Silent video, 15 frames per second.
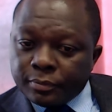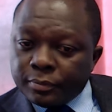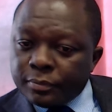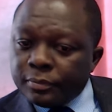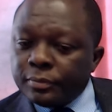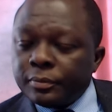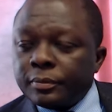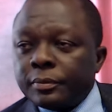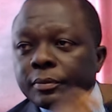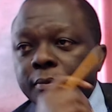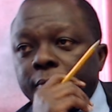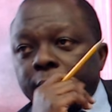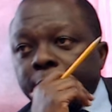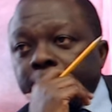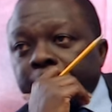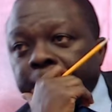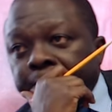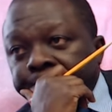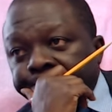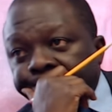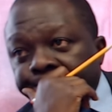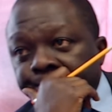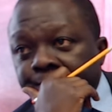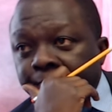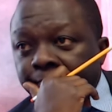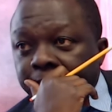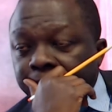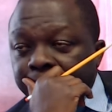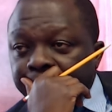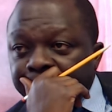And that could, and that also
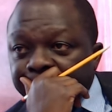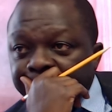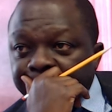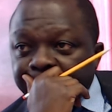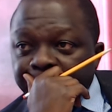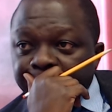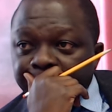includes